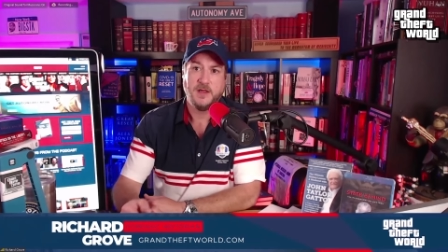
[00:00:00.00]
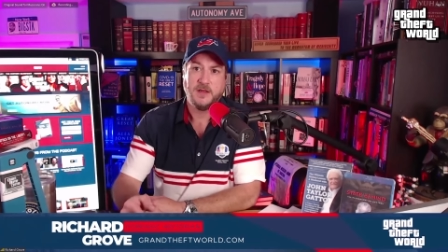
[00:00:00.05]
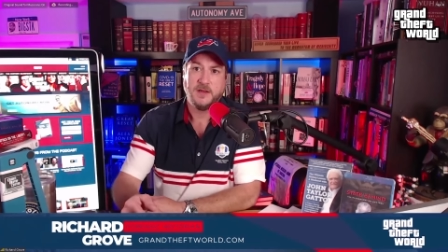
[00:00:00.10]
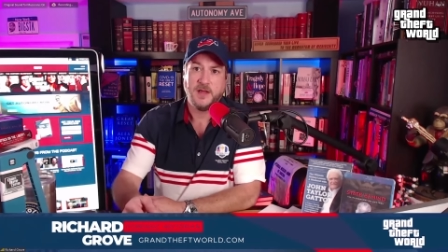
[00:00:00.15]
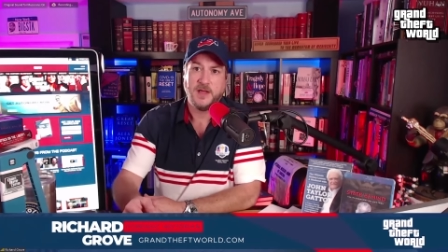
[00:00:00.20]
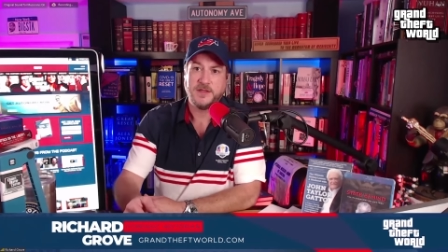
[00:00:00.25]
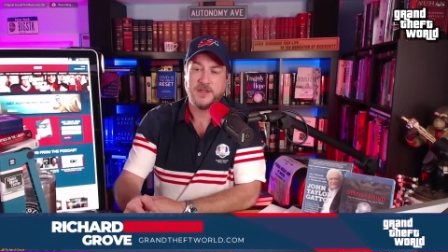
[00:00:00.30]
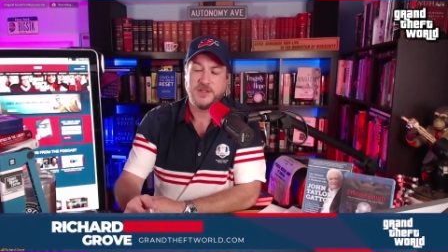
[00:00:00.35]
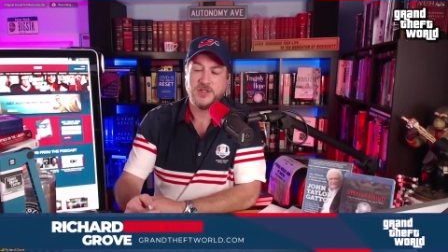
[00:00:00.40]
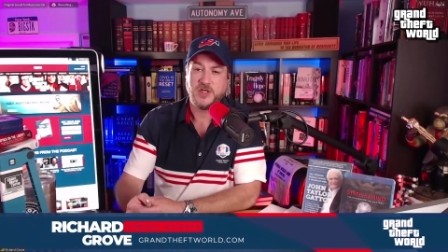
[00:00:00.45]

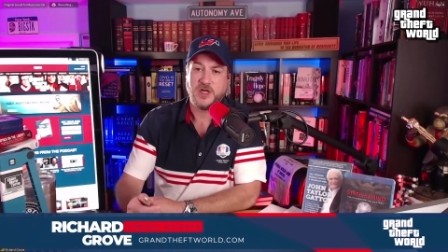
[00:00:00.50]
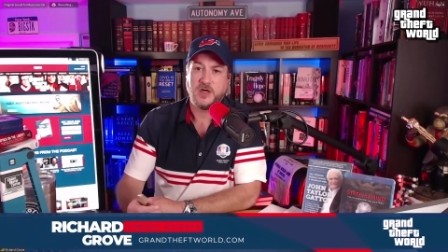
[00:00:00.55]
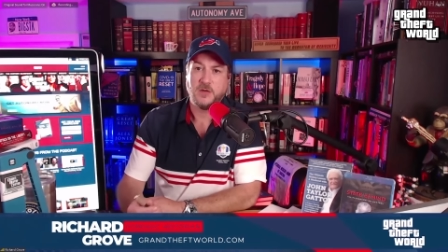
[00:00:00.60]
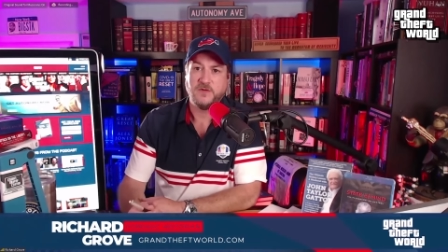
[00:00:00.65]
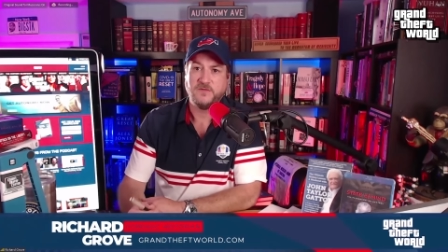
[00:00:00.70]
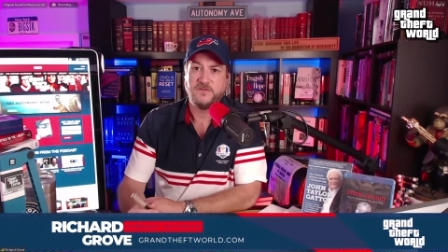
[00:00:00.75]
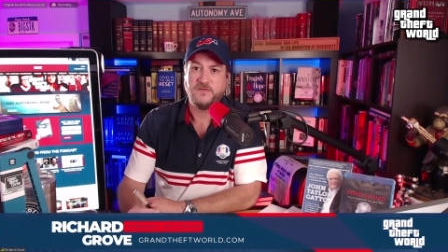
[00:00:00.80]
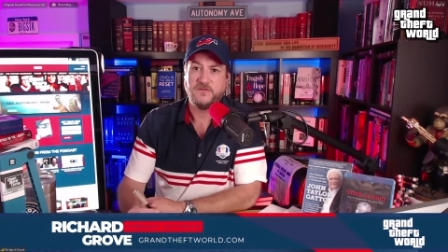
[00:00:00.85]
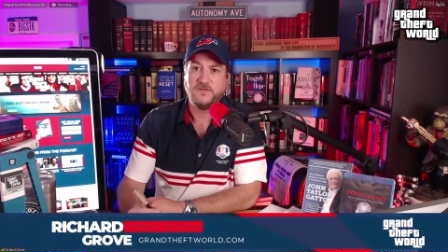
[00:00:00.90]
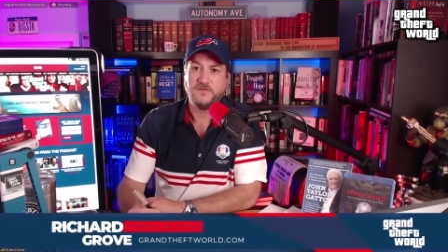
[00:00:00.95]
Let the
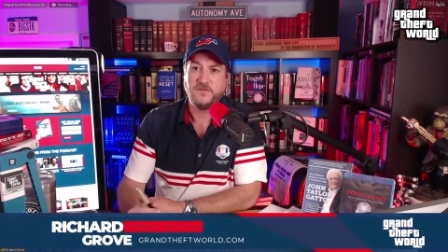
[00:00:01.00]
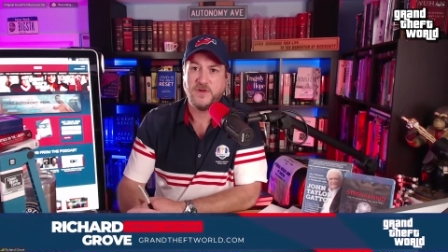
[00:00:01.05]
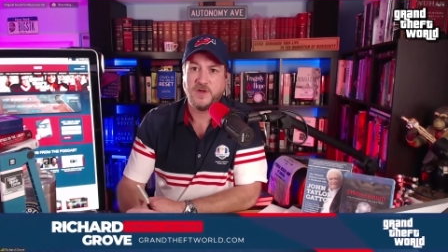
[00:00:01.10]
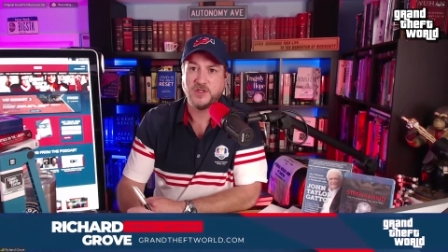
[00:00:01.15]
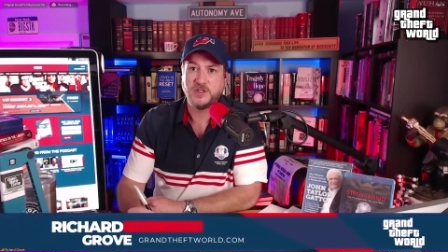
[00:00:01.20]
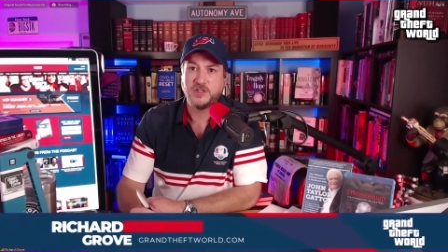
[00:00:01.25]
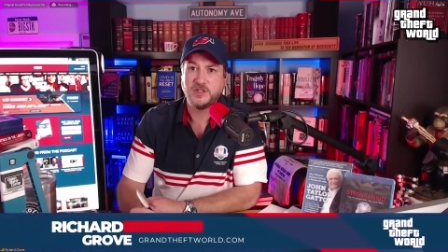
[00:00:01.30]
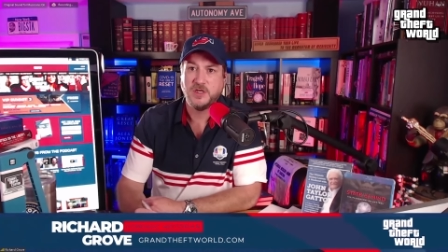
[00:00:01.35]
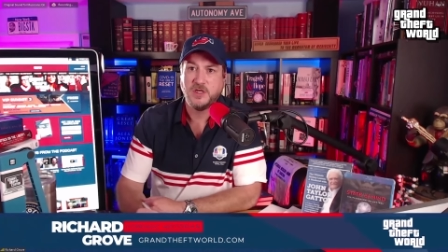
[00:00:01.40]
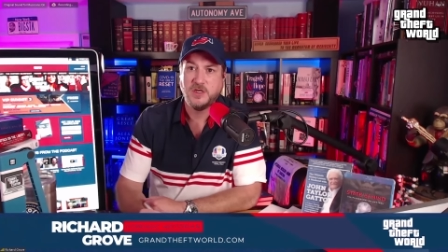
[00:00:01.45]
gentleman
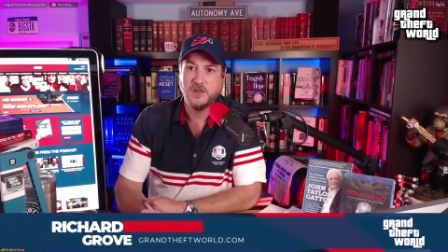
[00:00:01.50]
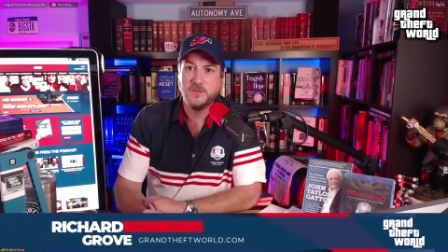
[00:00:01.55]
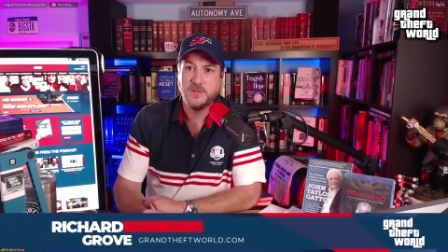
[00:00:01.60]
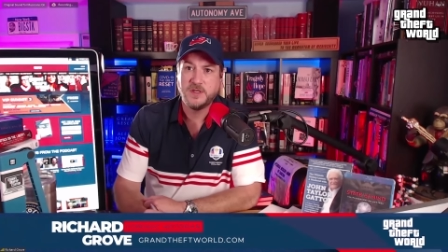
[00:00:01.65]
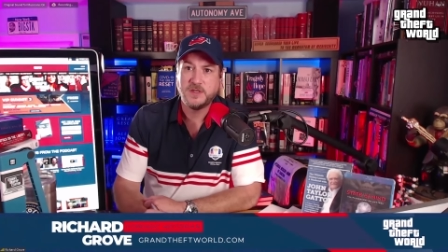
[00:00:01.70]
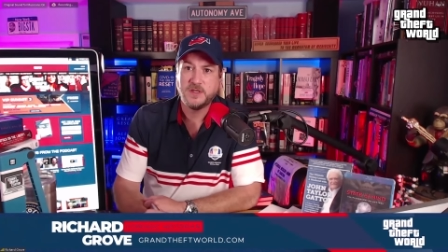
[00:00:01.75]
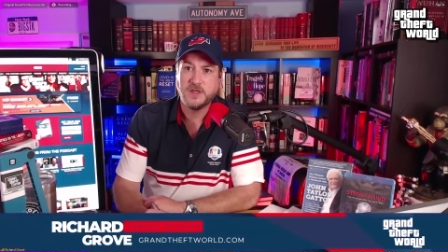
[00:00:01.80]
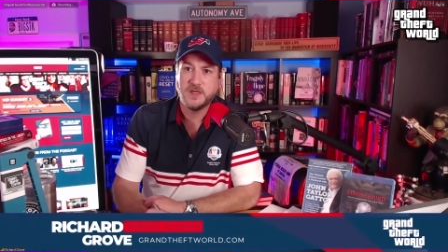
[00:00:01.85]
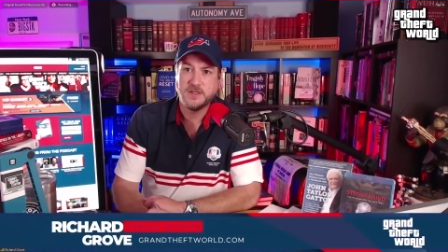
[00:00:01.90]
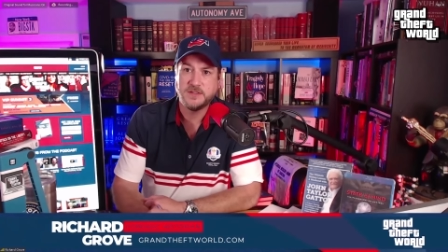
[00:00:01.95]
finish,
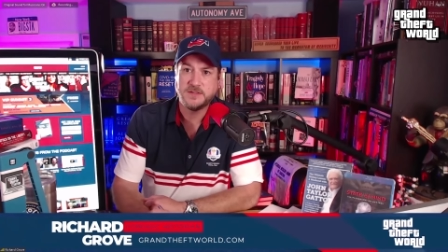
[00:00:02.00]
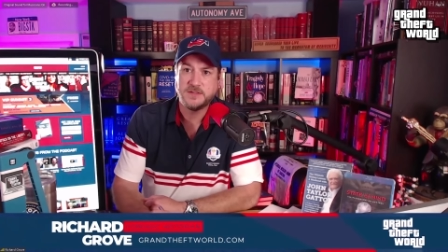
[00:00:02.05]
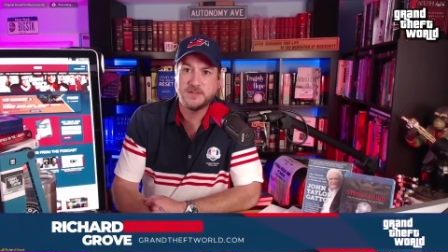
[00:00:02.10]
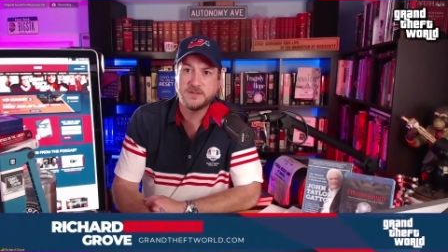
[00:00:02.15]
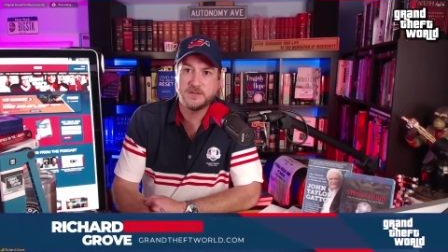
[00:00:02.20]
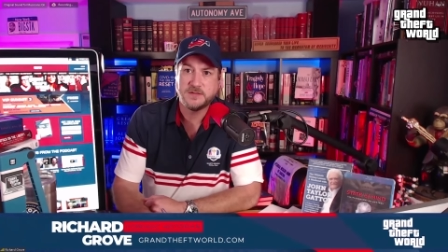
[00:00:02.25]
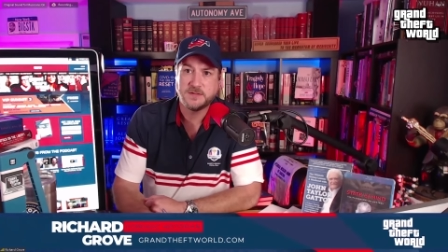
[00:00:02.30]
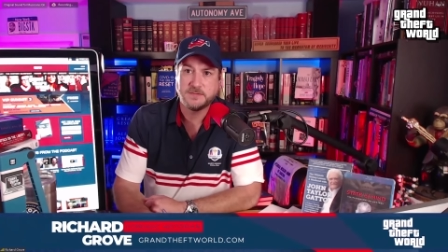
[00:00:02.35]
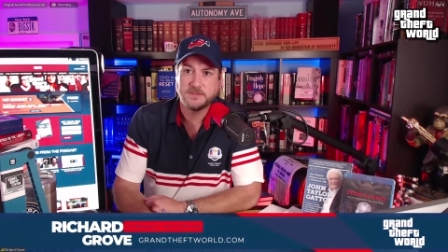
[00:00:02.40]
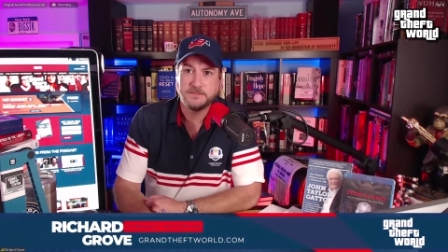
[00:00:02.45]

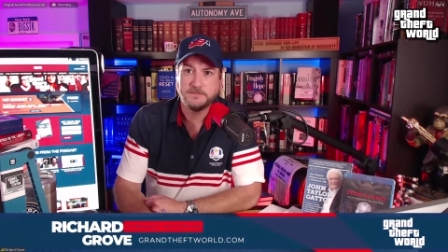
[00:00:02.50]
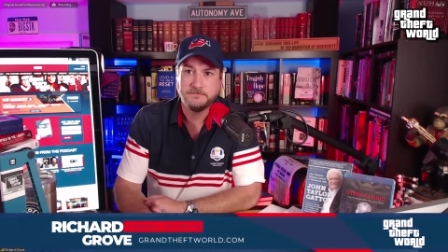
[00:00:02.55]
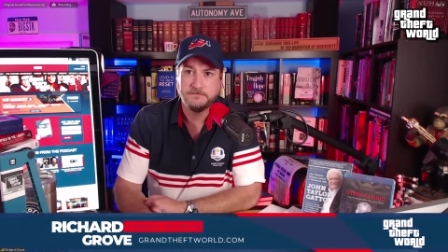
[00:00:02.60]
because